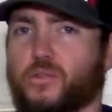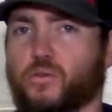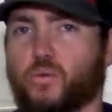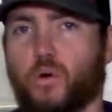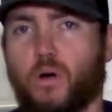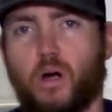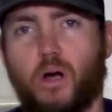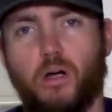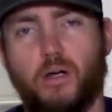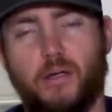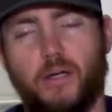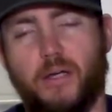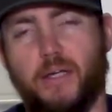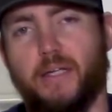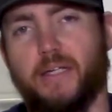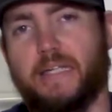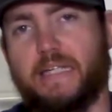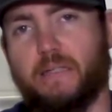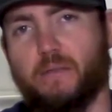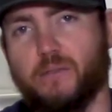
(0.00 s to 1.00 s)
goes wrong,
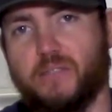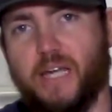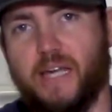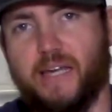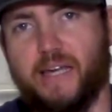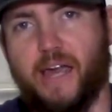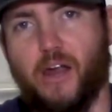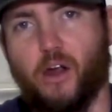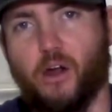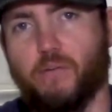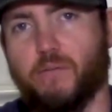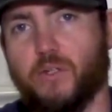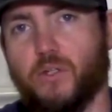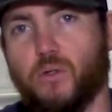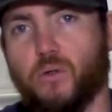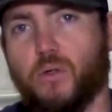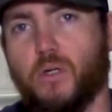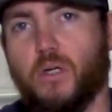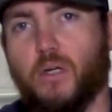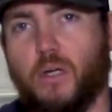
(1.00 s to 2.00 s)
he'll take care of
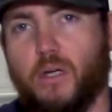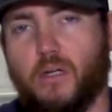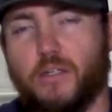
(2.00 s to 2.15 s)
you.